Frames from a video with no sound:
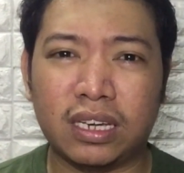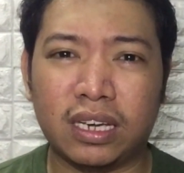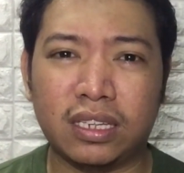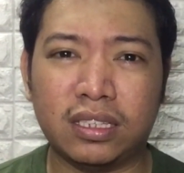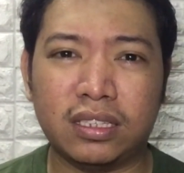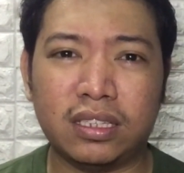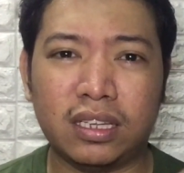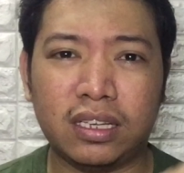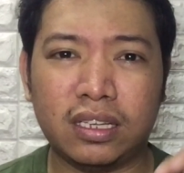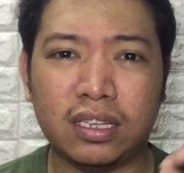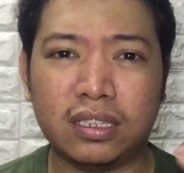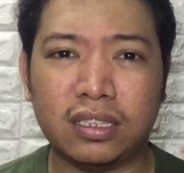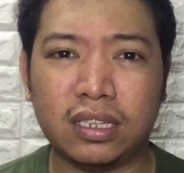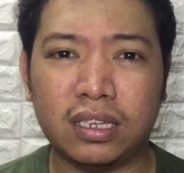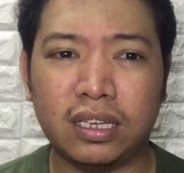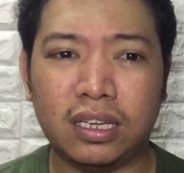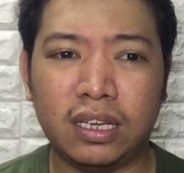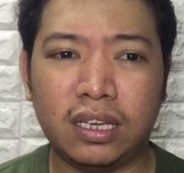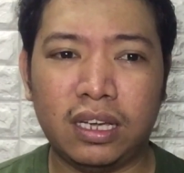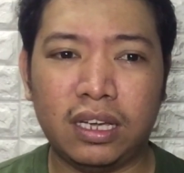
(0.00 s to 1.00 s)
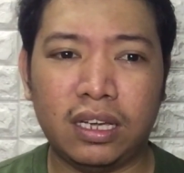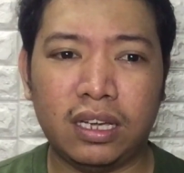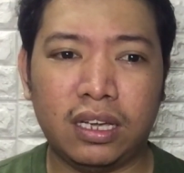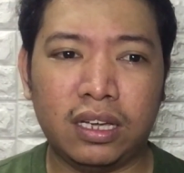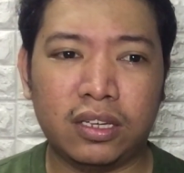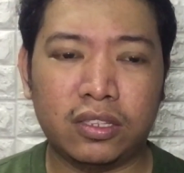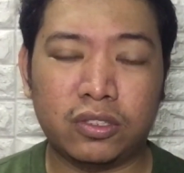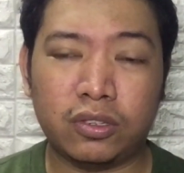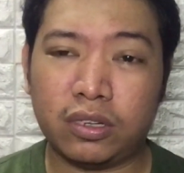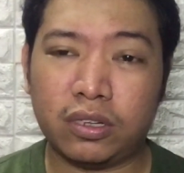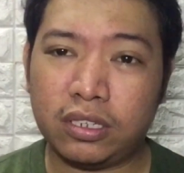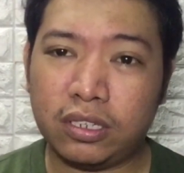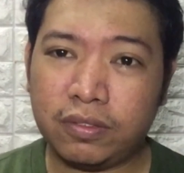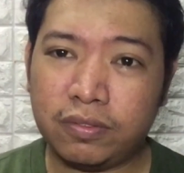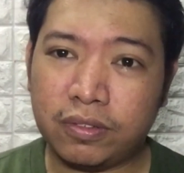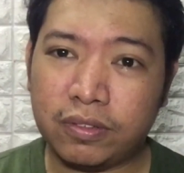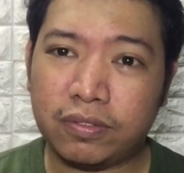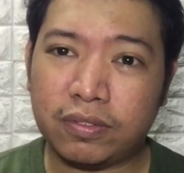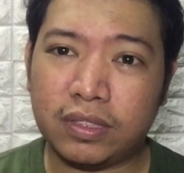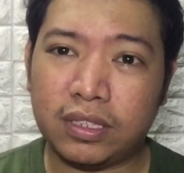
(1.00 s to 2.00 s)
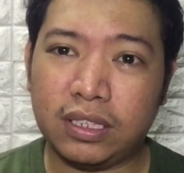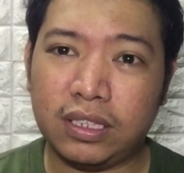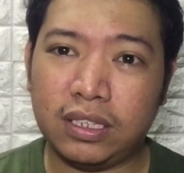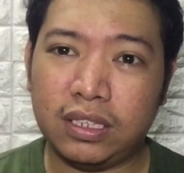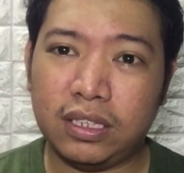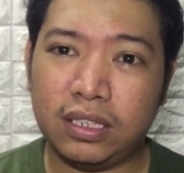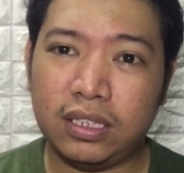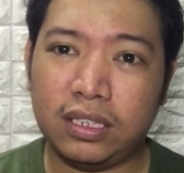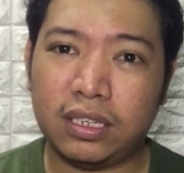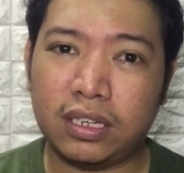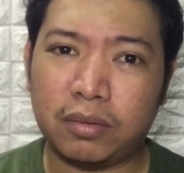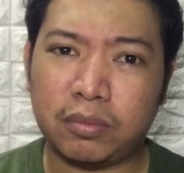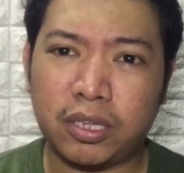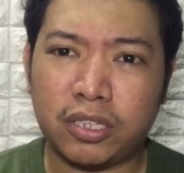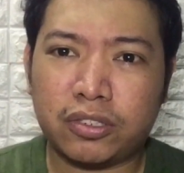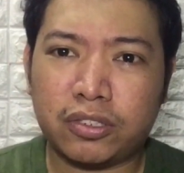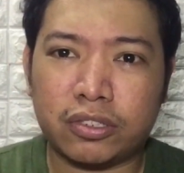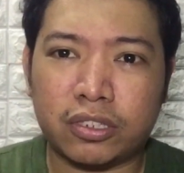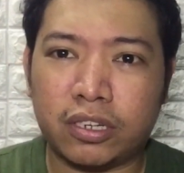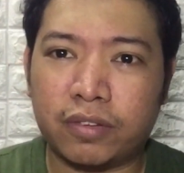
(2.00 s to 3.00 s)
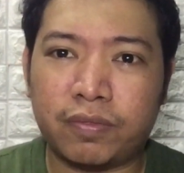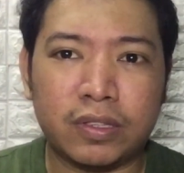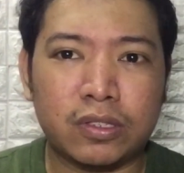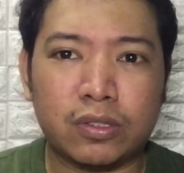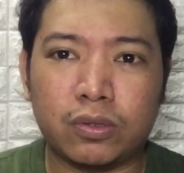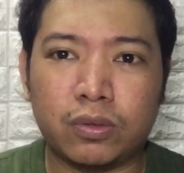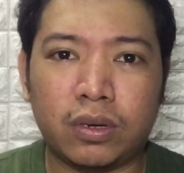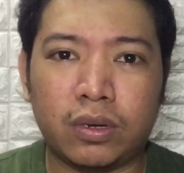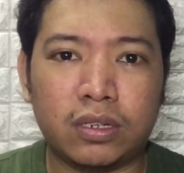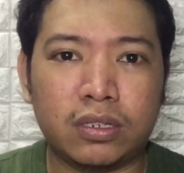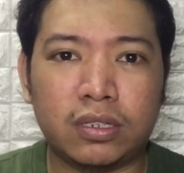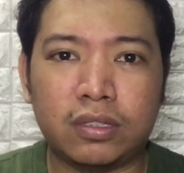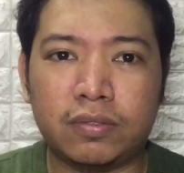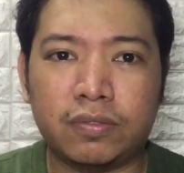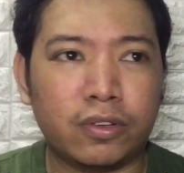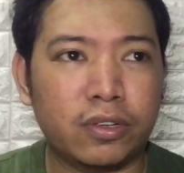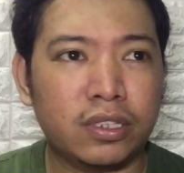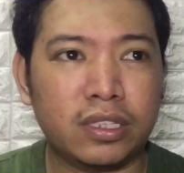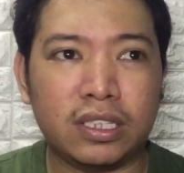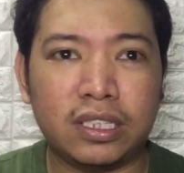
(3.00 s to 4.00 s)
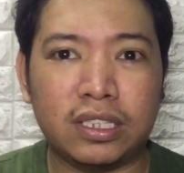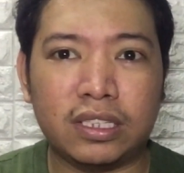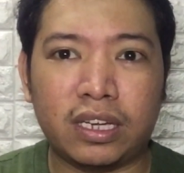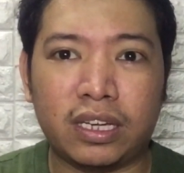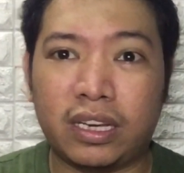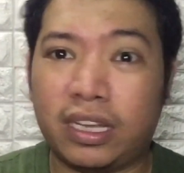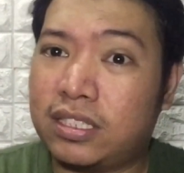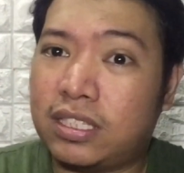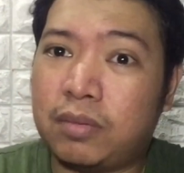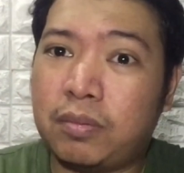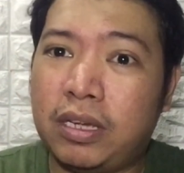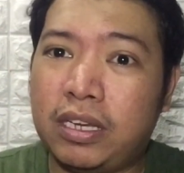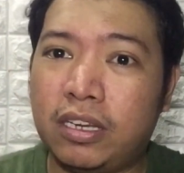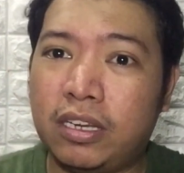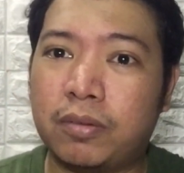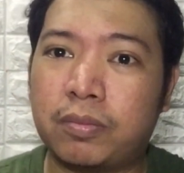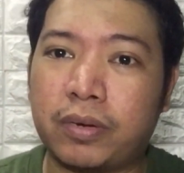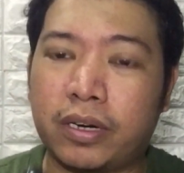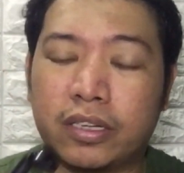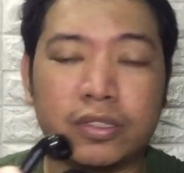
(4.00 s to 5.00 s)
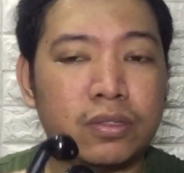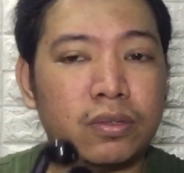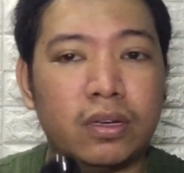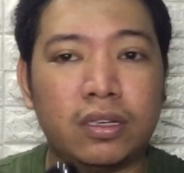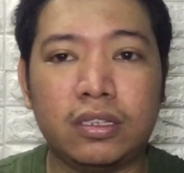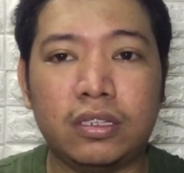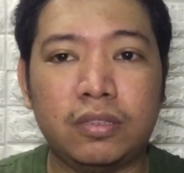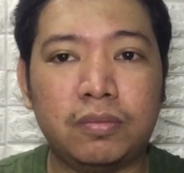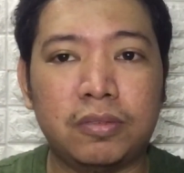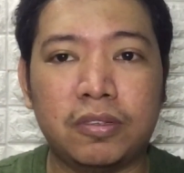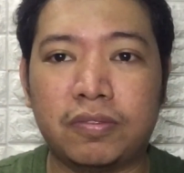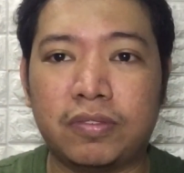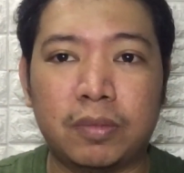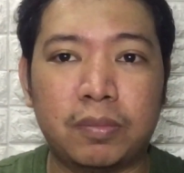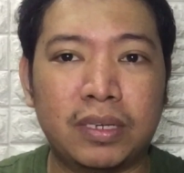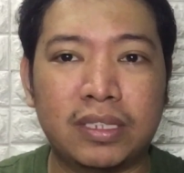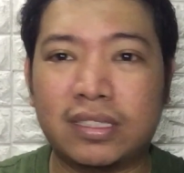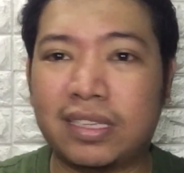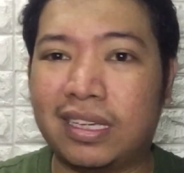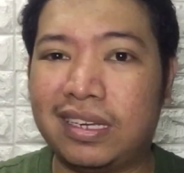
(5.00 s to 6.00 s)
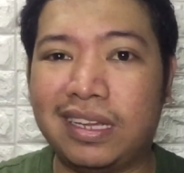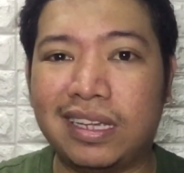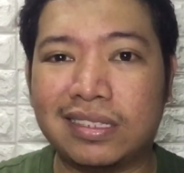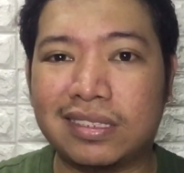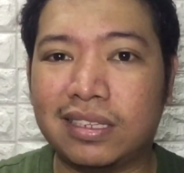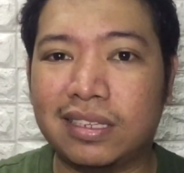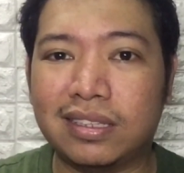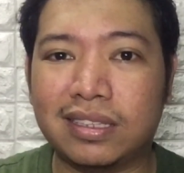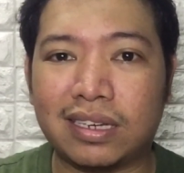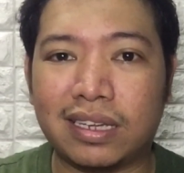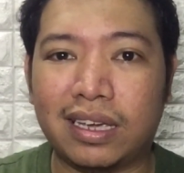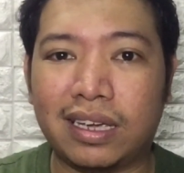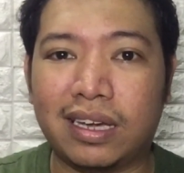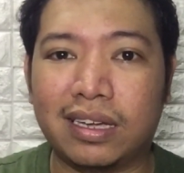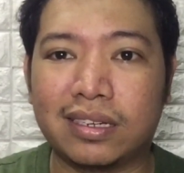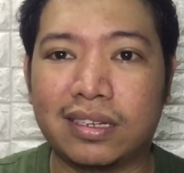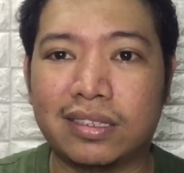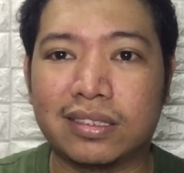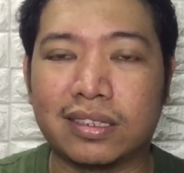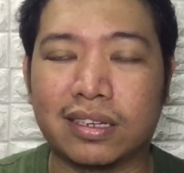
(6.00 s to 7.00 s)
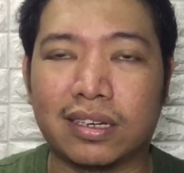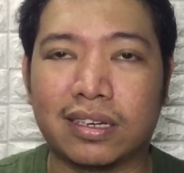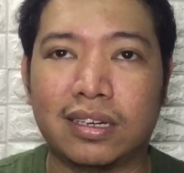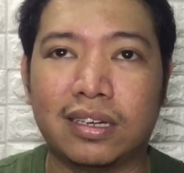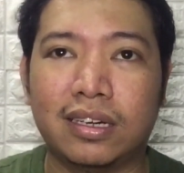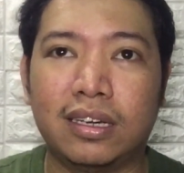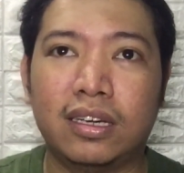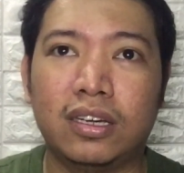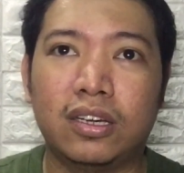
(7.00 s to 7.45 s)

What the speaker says: and then 250, I'm not sure if it's 249, estimated price 250, basta less than 300 siya.